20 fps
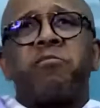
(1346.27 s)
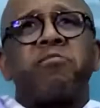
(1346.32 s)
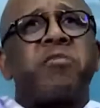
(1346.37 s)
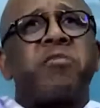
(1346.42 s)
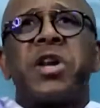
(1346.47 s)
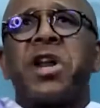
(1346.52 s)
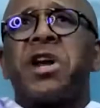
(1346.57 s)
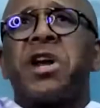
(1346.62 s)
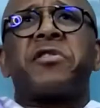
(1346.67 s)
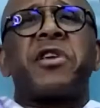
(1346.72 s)

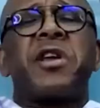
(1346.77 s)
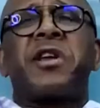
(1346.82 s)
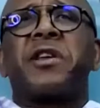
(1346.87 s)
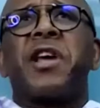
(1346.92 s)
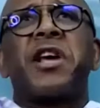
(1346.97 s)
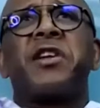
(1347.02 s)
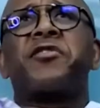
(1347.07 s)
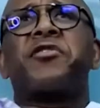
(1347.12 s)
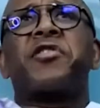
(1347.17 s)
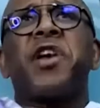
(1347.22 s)

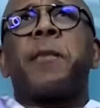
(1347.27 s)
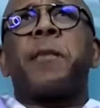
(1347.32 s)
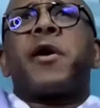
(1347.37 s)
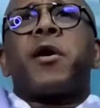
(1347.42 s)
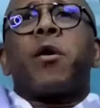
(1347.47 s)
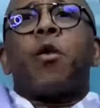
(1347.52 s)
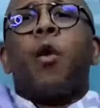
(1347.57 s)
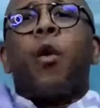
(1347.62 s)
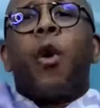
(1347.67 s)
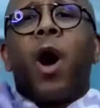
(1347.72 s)
in summary,
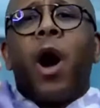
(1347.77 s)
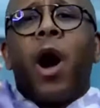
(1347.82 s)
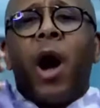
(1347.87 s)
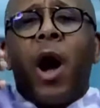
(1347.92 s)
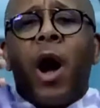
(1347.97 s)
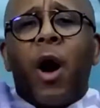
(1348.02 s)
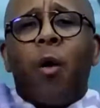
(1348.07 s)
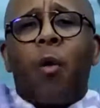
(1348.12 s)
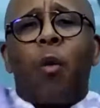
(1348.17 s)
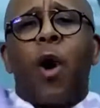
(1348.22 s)

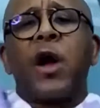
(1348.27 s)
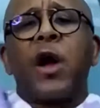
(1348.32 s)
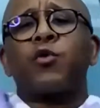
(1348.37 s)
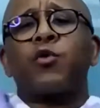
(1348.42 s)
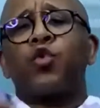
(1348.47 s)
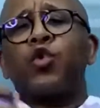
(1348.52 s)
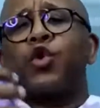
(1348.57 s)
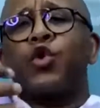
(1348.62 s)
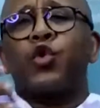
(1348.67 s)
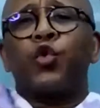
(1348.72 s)
what
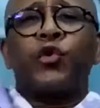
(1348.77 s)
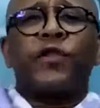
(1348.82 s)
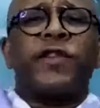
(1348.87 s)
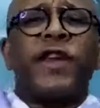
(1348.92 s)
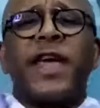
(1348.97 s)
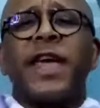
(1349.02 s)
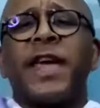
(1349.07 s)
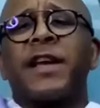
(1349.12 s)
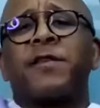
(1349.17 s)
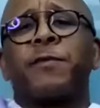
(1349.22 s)
would you
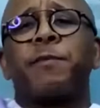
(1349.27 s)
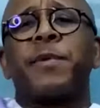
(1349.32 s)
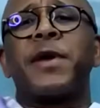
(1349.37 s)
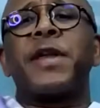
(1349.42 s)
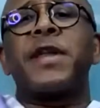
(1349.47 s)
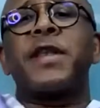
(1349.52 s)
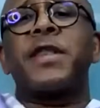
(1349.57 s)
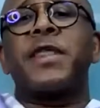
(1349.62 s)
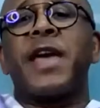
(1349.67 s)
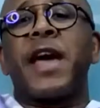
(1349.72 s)
say has
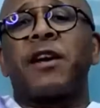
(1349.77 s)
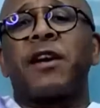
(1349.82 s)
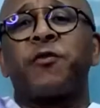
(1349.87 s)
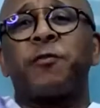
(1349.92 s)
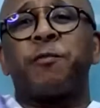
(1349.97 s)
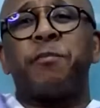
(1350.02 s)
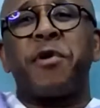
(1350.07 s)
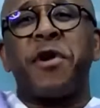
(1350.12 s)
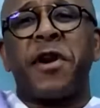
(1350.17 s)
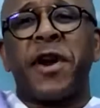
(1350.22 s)
been the
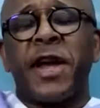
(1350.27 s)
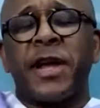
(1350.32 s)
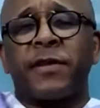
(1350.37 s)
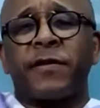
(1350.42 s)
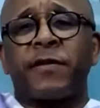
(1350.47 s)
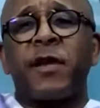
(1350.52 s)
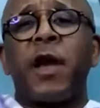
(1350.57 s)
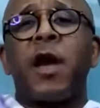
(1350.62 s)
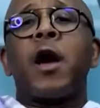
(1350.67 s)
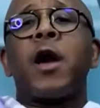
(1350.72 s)
experience,
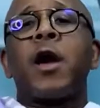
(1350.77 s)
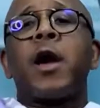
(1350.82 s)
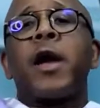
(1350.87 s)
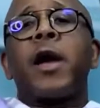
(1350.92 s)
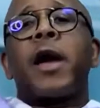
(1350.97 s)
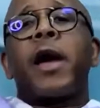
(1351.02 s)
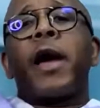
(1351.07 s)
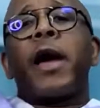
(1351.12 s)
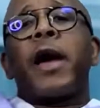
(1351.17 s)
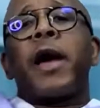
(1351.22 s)

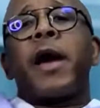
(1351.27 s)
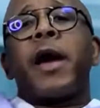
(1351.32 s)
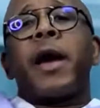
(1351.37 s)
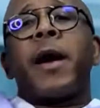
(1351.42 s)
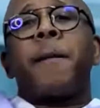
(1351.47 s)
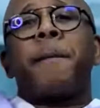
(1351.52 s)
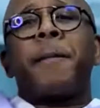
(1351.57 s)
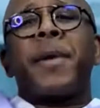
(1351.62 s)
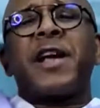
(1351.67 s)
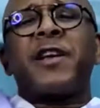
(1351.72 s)

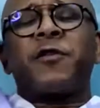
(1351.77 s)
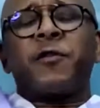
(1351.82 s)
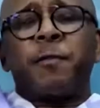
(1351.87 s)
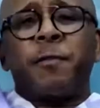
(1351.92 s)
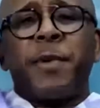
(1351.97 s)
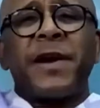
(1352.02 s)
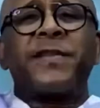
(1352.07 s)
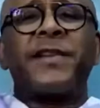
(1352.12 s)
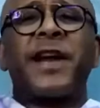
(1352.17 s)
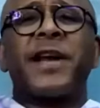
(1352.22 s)

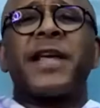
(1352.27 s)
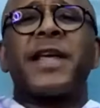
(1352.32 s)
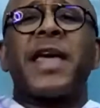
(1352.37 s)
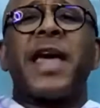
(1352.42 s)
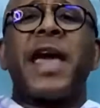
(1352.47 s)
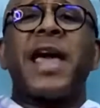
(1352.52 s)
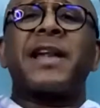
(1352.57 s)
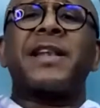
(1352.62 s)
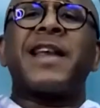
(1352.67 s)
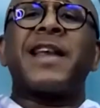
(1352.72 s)

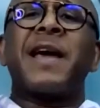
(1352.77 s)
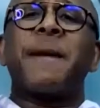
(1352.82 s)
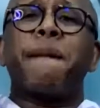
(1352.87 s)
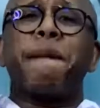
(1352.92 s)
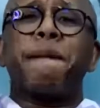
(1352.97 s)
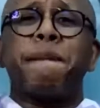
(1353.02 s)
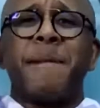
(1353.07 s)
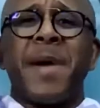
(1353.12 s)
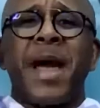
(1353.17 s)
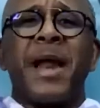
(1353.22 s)
especially at a
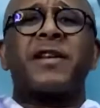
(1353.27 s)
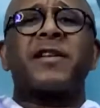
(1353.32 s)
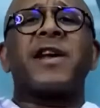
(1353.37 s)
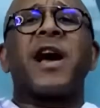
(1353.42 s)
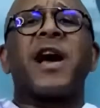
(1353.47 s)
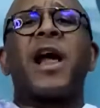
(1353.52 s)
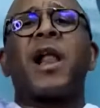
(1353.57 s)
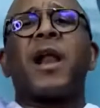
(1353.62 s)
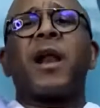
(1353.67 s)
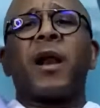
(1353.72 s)

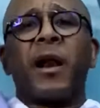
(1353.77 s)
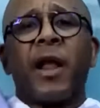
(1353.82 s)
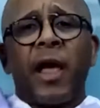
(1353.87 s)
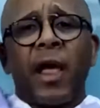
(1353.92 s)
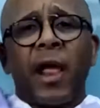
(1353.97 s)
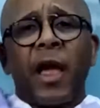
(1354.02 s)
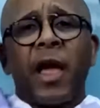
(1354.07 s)
mental